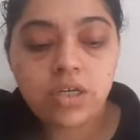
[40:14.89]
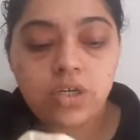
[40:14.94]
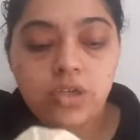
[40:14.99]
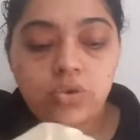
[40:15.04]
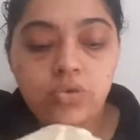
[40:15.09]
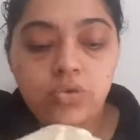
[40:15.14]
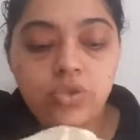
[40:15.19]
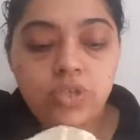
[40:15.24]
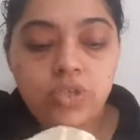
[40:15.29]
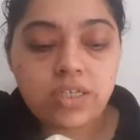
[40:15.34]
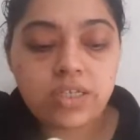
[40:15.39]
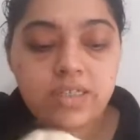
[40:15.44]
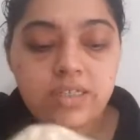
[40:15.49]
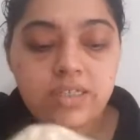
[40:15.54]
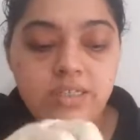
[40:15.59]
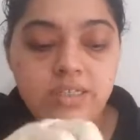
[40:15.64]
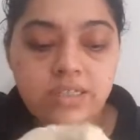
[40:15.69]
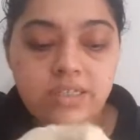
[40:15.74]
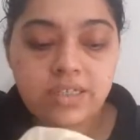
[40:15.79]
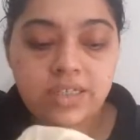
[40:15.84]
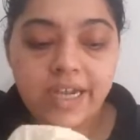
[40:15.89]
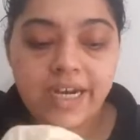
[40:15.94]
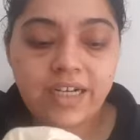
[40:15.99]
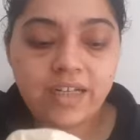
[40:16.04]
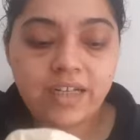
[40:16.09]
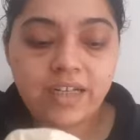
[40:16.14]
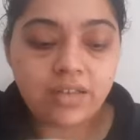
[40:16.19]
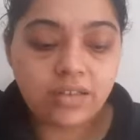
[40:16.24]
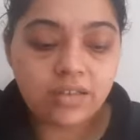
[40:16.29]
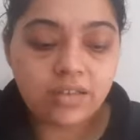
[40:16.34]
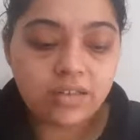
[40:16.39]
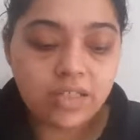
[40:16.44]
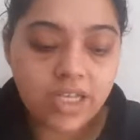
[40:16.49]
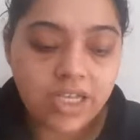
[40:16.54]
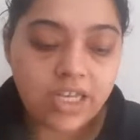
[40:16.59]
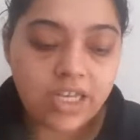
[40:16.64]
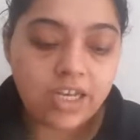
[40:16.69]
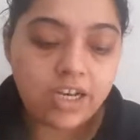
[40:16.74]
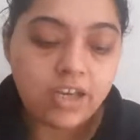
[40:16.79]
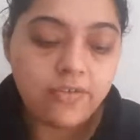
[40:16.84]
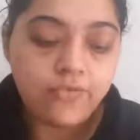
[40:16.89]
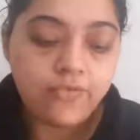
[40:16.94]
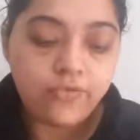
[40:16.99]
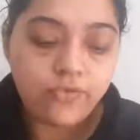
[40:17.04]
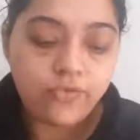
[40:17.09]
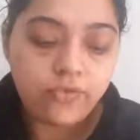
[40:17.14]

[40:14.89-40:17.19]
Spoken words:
to just get thick enough